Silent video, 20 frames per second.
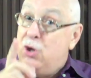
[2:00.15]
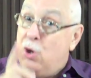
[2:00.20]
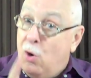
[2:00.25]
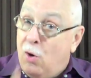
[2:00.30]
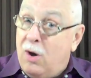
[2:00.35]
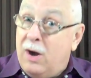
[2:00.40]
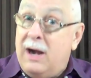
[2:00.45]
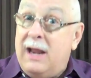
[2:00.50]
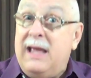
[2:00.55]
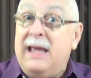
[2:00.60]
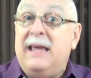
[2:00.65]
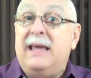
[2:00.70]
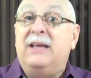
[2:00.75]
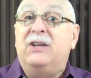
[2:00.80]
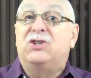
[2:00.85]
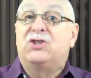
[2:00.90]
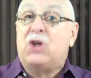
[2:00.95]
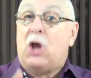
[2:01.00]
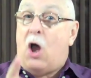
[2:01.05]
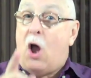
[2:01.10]
your
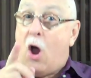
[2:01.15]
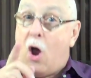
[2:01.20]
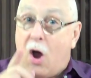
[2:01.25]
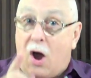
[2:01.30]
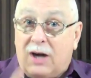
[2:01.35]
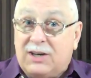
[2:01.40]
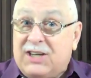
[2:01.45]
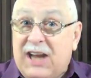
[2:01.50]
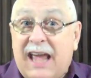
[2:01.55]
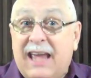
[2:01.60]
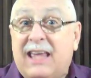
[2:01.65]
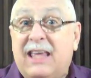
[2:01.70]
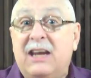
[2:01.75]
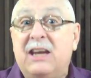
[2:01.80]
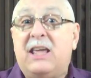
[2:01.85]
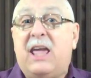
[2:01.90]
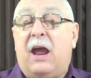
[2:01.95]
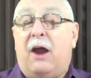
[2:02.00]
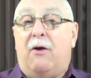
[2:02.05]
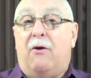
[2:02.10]
needs are
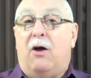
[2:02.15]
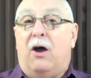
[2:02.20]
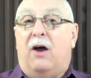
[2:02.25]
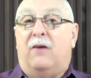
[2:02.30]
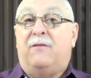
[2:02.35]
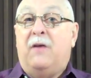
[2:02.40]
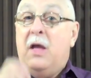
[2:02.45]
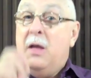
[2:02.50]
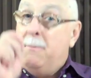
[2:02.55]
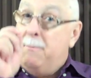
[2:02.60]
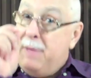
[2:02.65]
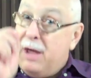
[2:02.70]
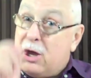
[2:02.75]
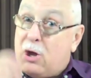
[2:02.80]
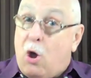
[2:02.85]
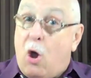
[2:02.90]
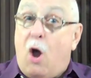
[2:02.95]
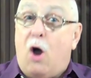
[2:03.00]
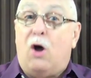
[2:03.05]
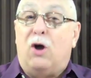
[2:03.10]
taken care of
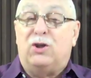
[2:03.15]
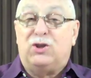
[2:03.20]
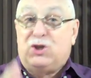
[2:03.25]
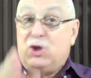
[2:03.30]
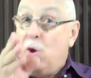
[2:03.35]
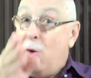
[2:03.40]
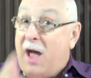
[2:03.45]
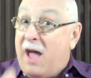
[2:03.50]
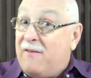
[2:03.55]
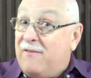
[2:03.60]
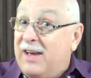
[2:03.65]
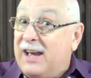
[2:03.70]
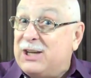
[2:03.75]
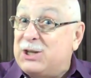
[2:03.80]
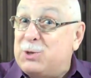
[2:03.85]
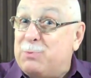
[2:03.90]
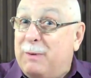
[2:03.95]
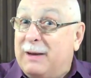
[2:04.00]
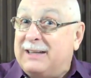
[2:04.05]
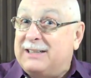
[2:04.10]
because you have
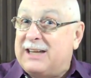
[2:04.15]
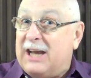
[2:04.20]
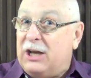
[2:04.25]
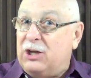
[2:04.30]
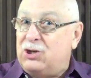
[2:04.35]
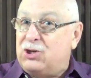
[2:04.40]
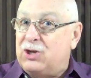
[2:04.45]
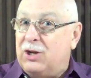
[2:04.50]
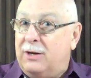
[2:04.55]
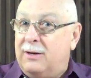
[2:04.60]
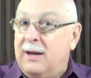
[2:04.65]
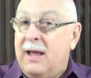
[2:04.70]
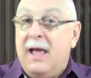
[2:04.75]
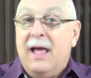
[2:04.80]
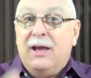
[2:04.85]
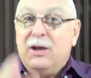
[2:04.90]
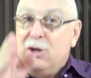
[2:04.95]
expectation.